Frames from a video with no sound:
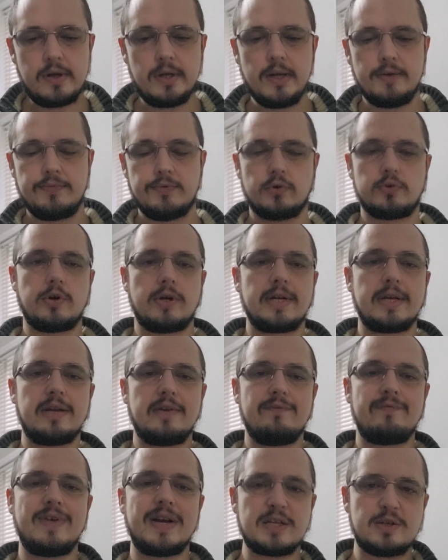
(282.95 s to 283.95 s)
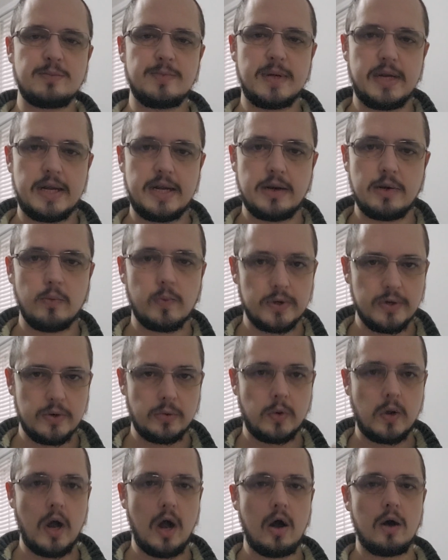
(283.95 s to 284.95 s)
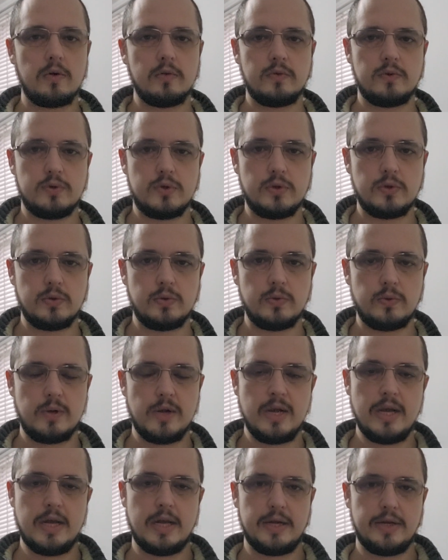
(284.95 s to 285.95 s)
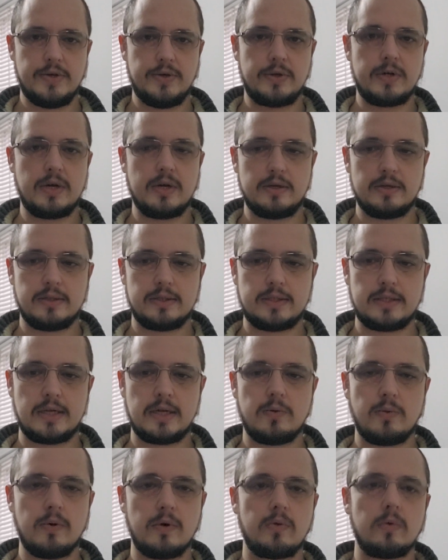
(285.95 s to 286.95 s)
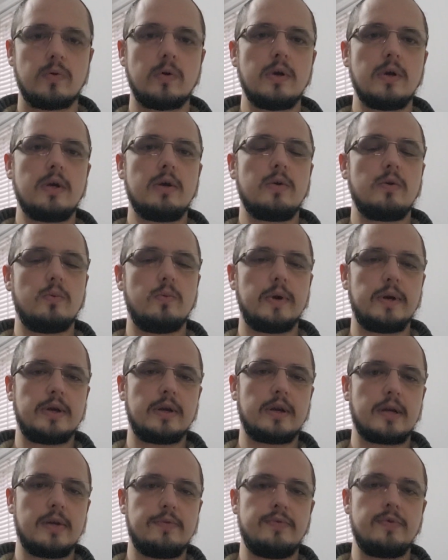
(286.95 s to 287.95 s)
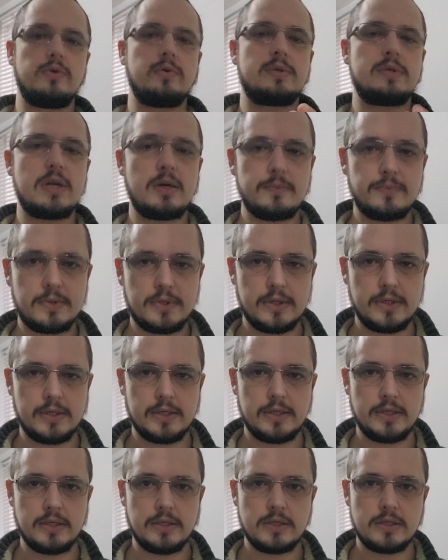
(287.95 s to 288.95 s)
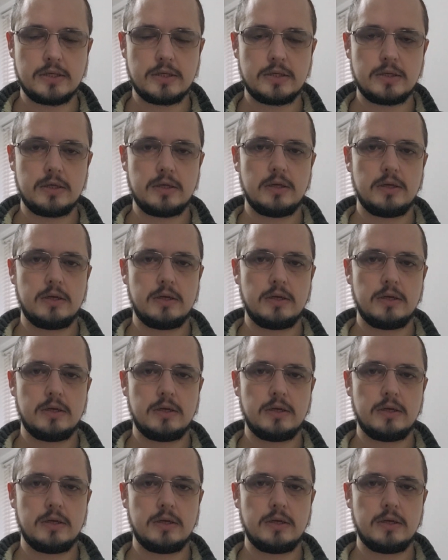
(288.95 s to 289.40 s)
if you're trying to get investment in, what you can't do is you can't say, well, we're going to give you subsidies